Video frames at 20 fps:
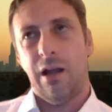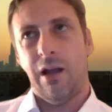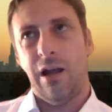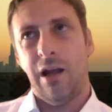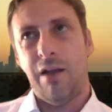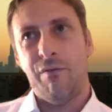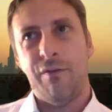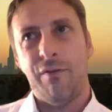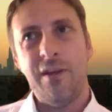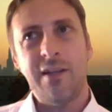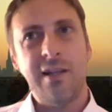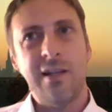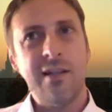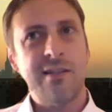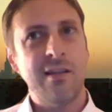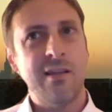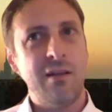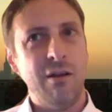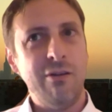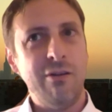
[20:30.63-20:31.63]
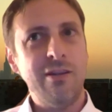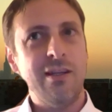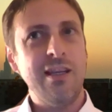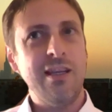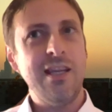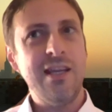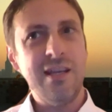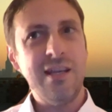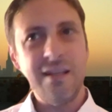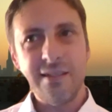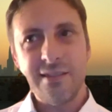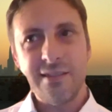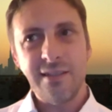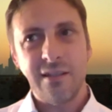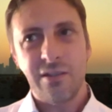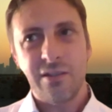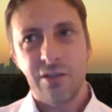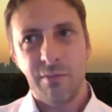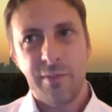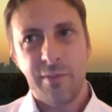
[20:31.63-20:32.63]
I think that's a lot easier
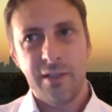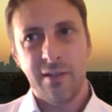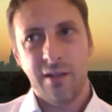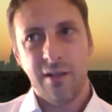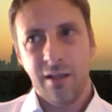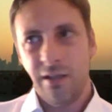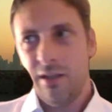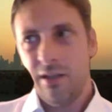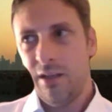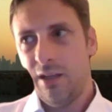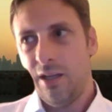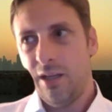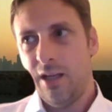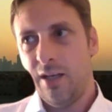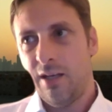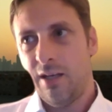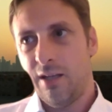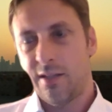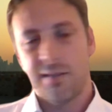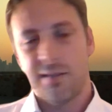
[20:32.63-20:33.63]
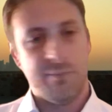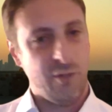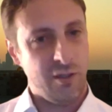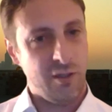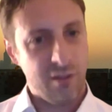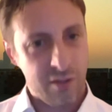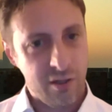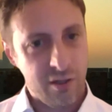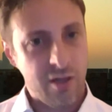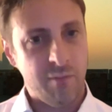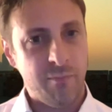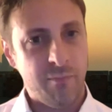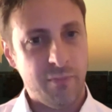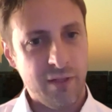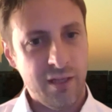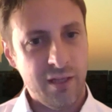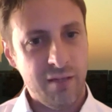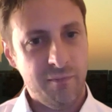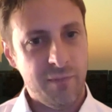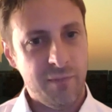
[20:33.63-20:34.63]
to be done in a smaller
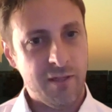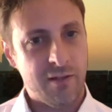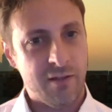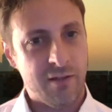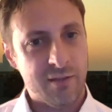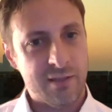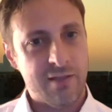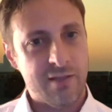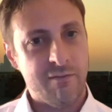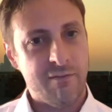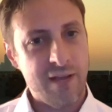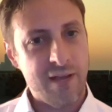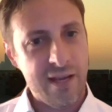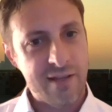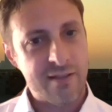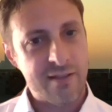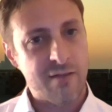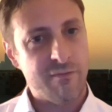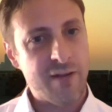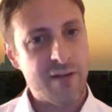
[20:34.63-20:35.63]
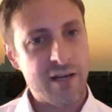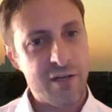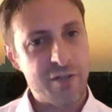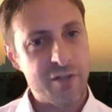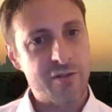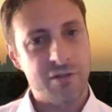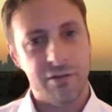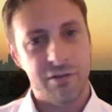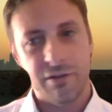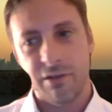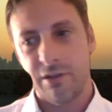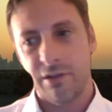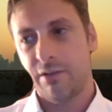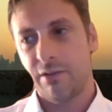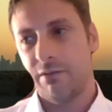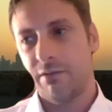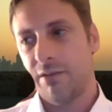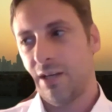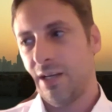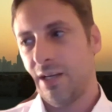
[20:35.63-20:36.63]
company because the ways are very short,
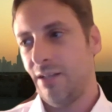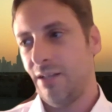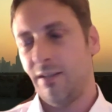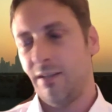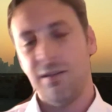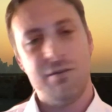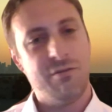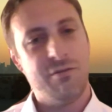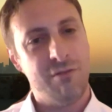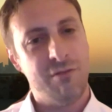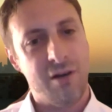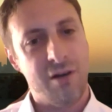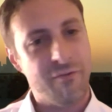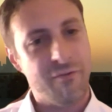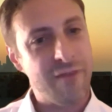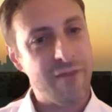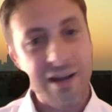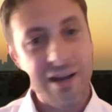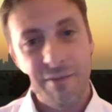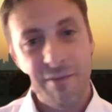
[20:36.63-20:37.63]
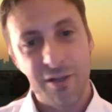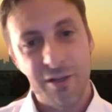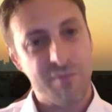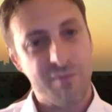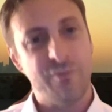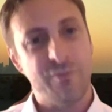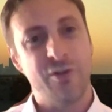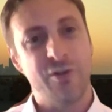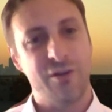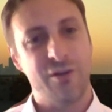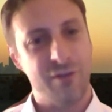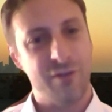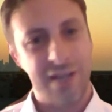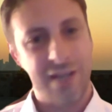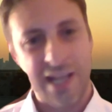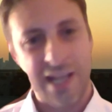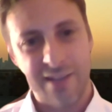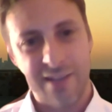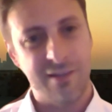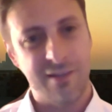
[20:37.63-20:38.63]
right? You are very much more
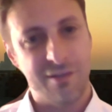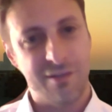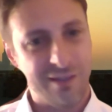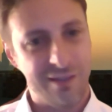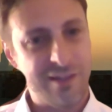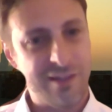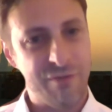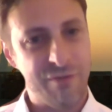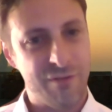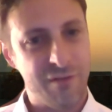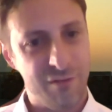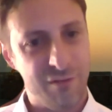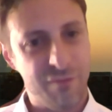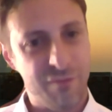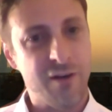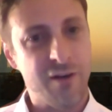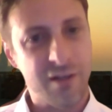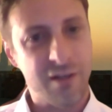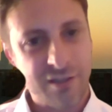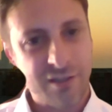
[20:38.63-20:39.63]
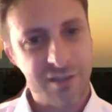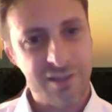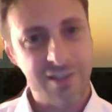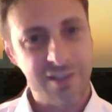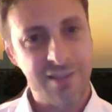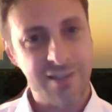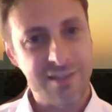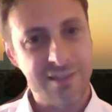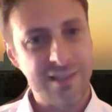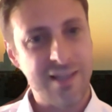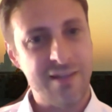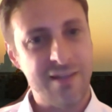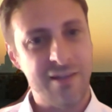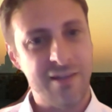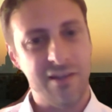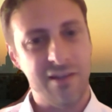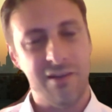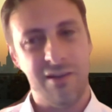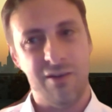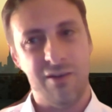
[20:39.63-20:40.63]
connected to the different functions
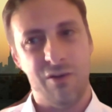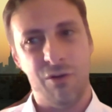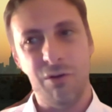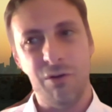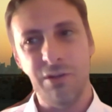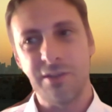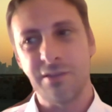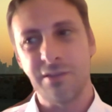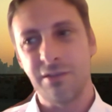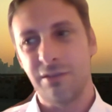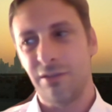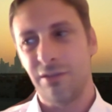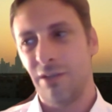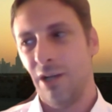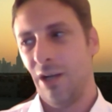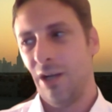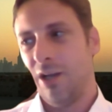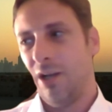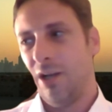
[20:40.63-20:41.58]
and also